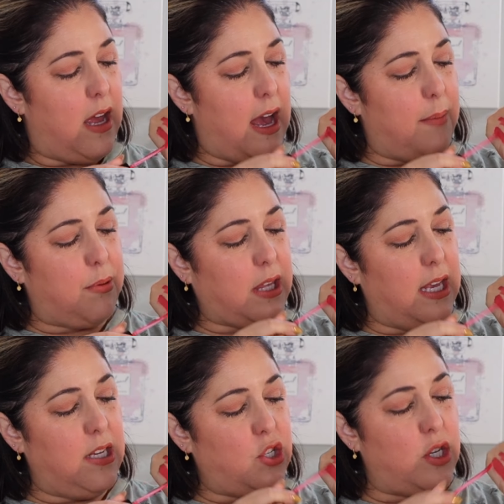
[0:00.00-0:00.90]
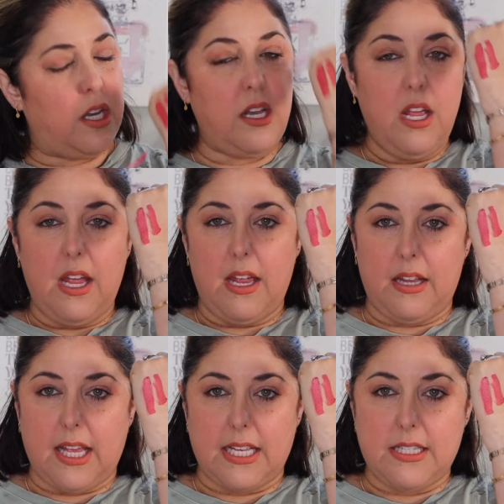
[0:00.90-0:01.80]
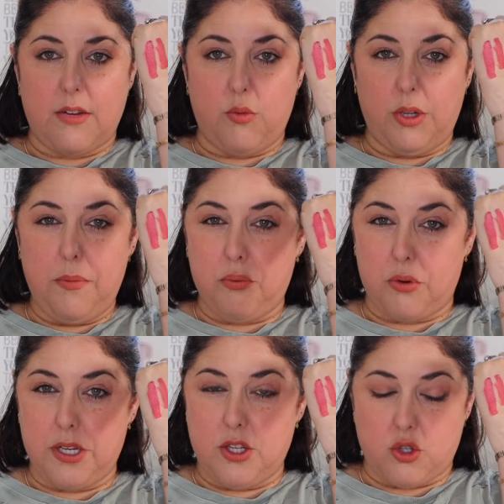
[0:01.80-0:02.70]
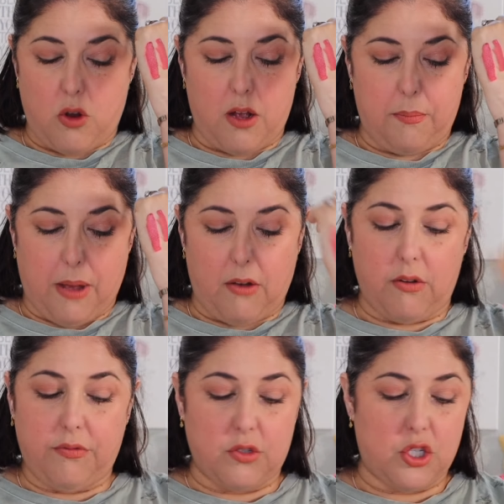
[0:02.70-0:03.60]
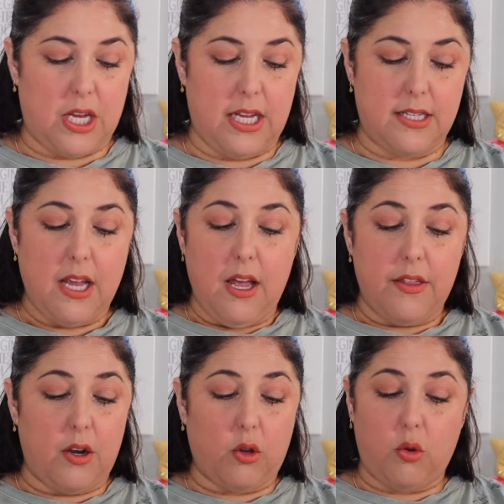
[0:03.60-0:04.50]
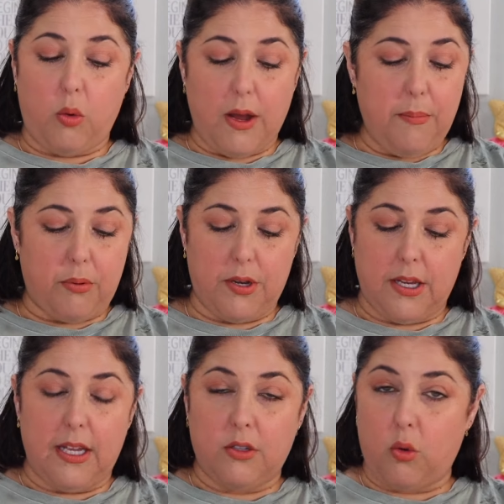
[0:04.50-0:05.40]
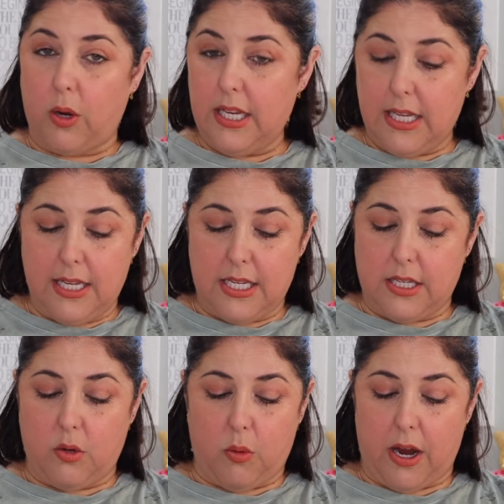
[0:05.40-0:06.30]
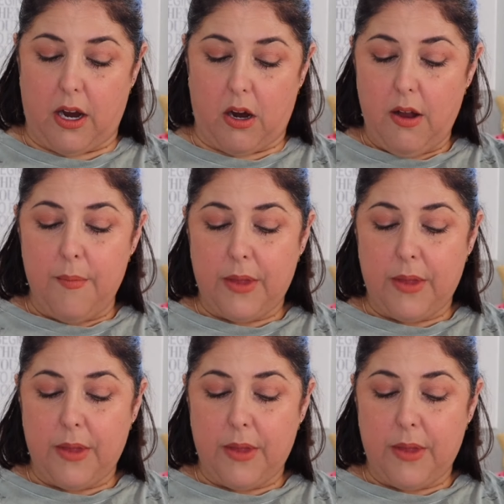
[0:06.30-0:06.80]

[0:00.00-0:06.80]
application and like I said really pretty strong powerful shades that are quite pretty and quite easy to wear